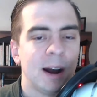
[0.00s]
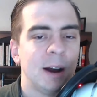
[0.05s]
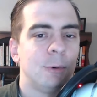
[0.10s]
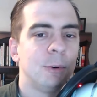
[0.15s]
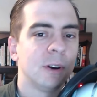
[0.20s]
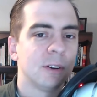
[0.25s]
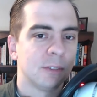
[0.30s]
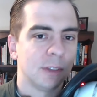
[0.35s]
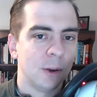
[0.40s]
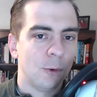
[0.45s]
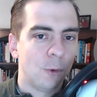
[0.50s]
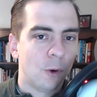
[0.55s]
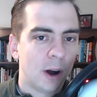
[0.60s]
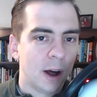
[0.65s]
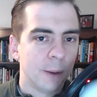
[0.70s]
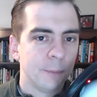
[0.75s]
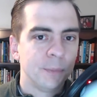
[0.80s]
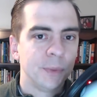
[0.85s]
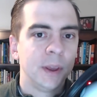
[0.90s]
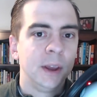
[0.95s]
whenever they
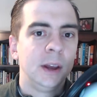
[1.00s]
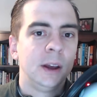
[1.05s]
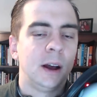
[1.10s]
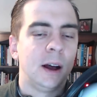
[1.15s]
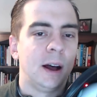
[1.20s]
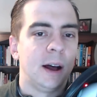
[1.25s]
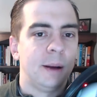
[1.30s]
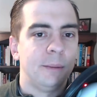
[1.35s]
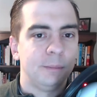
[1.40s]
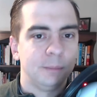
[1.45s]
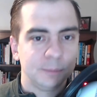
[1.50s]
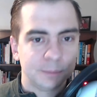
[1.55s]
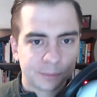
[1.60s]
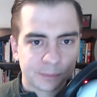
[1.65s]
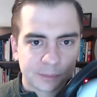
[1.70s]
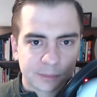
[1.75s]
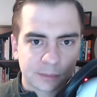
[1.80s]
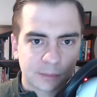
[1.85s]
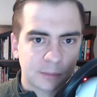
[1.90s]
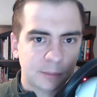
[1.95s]
want.
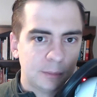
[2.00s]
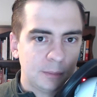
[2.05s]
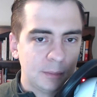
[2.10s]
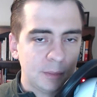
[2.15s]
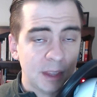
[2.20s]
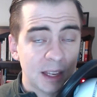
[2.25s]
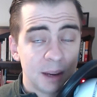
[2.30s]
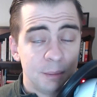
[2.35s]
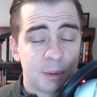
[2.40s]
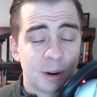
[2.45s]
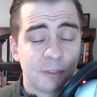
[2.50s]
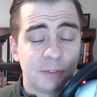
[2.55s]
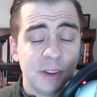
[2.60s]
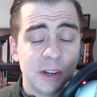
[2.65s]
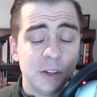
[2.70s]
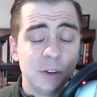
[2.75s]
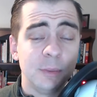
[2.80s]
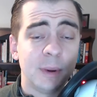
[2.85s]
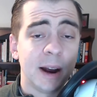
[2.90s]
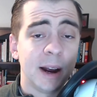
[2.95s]
But if
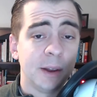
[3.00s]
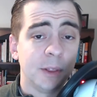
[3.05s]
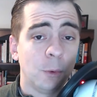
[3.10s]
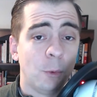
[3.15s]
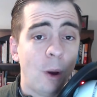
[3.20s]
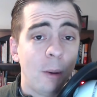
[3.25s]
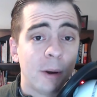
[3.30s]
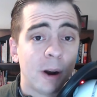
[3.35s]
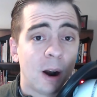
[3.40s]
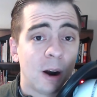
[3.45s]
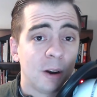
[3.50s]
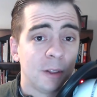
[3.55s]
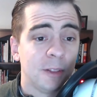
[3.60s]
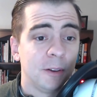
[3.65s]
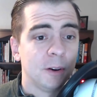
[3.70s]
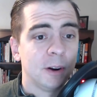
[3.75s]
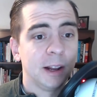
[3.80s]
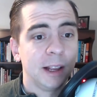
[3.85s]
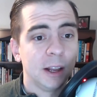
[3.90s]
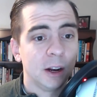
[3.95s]
they do buy on the webinar,
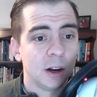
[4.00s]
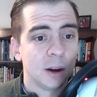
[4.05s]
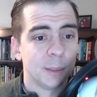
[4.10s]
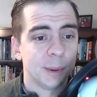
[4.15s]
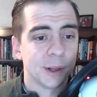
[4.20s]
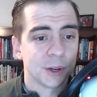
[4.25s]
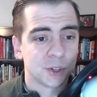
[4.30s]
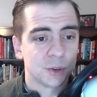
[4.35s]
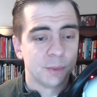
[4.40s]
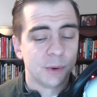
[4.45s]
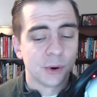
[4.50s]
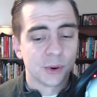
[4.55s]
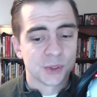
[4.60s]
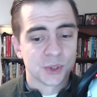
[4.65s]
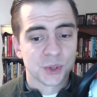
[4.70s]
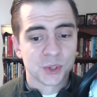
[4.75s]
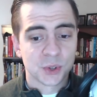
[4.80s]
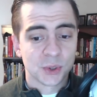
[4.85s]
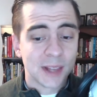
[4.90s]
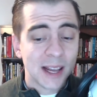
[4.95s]
they're going to get a couple extra
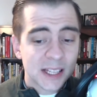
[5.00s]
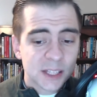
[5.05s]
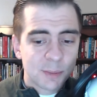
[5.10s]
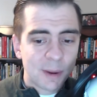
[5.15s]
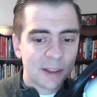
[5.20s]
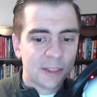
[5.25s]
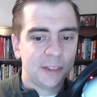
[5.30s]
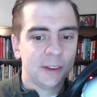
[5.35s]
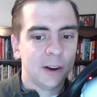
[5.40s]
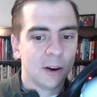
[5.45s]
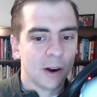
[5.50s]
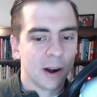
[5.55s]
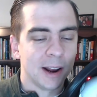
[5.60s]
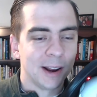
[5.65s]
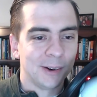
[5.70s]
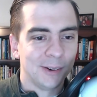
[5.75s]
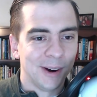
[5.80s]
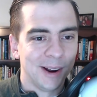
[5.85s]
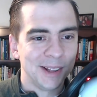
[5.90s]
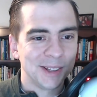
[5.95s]
bonuses. So that's my theory,
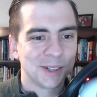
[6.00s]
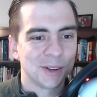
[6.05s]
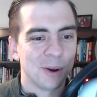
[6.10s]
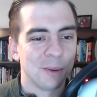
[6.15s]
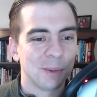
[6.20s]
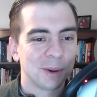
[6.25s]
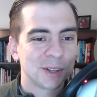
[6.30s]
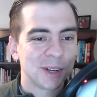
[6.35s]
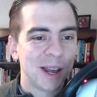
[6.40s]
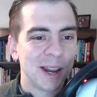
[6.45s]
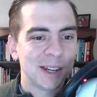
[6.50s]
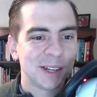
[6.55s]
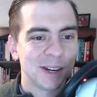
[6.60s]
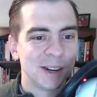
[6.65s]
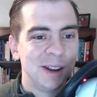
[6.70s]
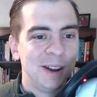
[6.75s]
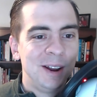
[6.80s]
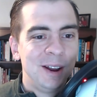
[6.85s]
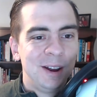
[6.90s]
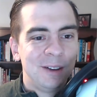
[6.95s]
right? So I'm excited
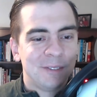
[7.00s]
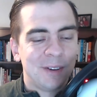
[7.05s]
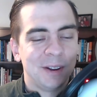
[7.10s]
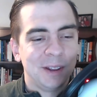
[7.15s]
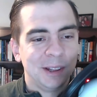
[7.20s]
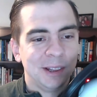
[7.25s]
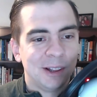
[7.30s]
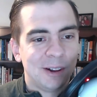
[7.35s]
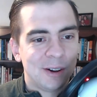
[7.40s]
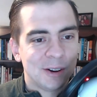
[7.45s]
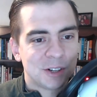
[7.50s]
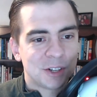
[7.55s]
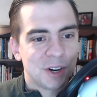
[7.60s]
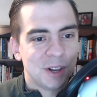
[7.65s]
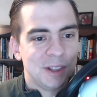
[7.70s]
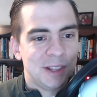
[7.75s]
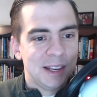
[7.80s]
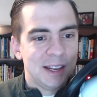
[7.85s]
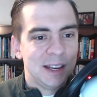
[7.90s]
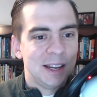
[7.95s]
to finally launch
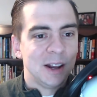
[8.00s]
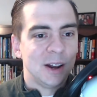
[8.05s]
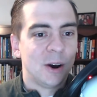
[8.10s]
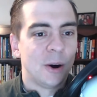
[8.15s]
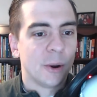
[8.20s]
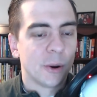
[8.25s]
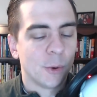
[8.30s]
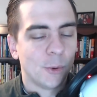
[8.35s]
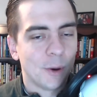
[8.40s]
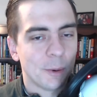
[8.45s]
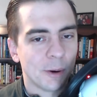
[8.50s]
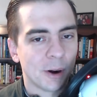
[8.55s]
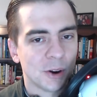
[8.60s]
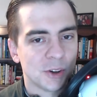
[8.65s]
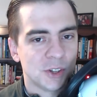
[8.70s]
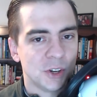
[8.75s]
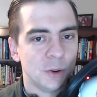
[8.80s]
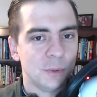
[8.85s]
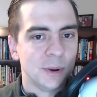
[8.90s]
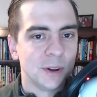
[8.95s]
the auto
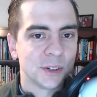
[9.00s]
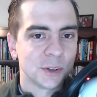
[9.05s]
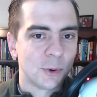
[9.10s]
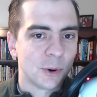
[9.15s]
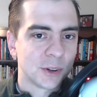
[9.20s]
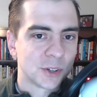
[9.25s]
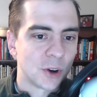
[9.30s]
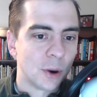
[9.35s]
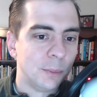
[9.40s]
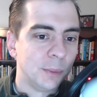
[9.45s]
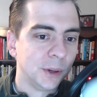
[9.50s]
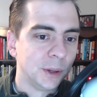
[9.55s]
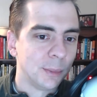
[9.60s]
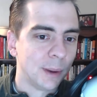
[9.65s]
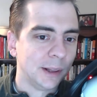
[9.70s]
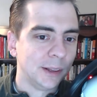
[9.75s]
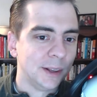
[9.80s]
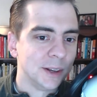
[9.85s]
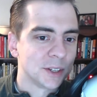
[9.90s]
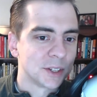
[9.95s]
webinar too, because I want to start building
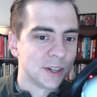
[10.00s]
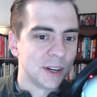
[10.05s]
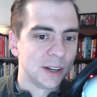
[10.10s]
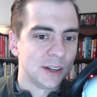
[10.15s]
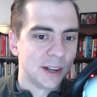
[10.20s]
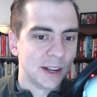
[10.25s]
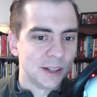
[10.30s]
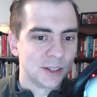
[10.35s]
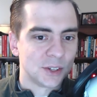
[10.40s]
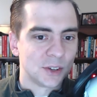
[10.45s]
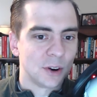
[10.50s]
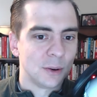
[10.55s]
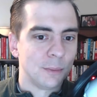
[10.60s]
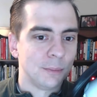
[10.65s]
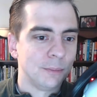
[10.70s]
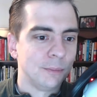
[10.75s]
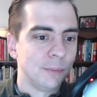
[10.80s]
my list and start